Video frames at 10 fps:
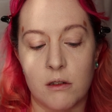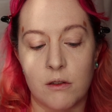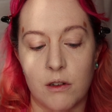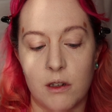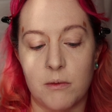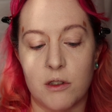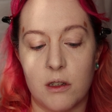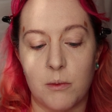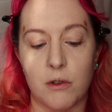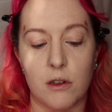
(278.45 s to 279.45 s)
Cream
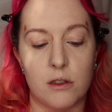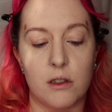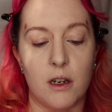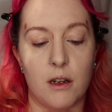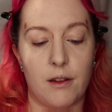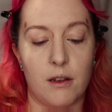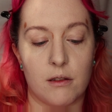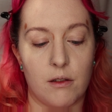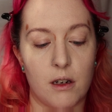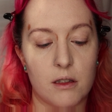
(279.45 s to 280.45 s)
cheek brush, yeah, that's
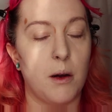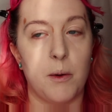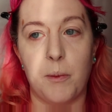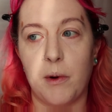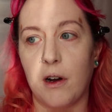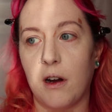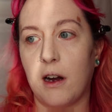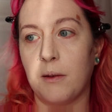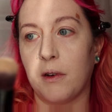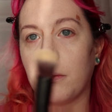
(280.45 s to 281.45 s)
correct. But
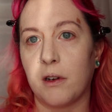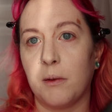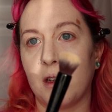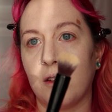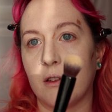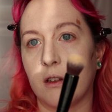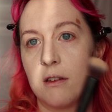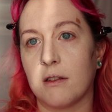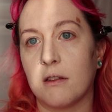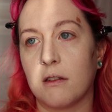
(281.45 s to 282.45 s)
I'm going to be using
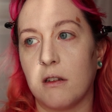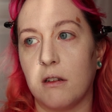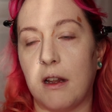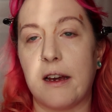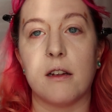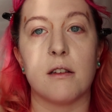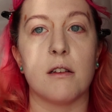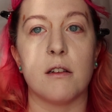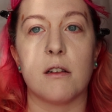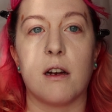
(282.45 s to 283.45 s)
this later
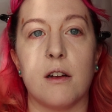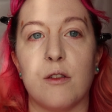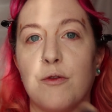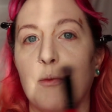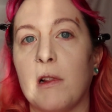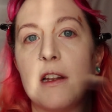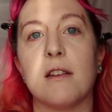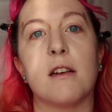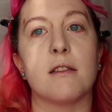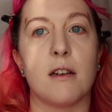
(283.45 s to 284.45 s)
to kind of
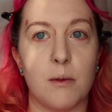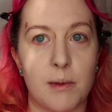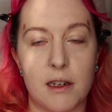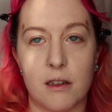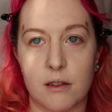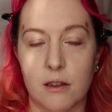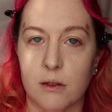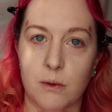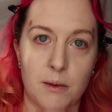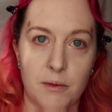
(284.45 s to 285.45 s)
blend things out better, so
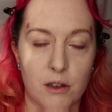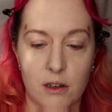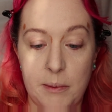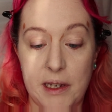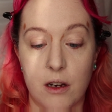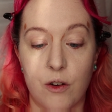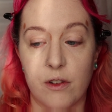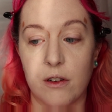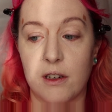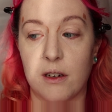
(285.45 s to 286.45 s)
that's why I'm not going to be
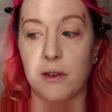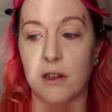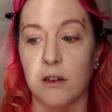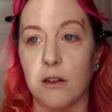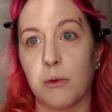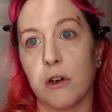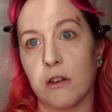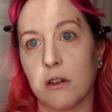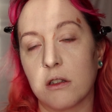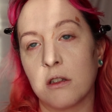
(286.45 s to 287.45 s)
overloading it with other
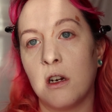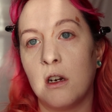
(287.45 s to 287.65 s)
products.